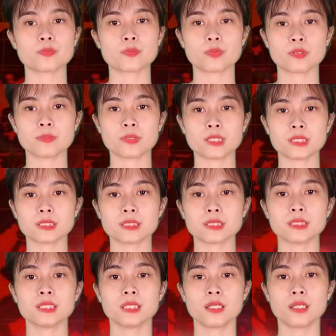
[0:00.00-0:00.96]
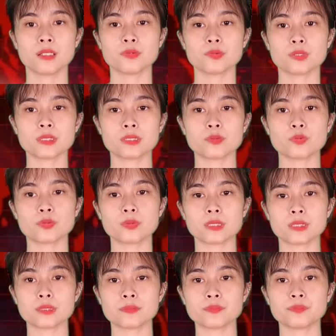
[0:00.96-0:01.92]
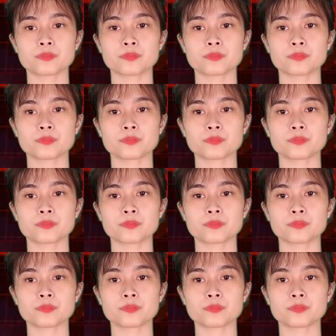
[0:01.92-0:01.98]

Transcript: whenever their schedules permit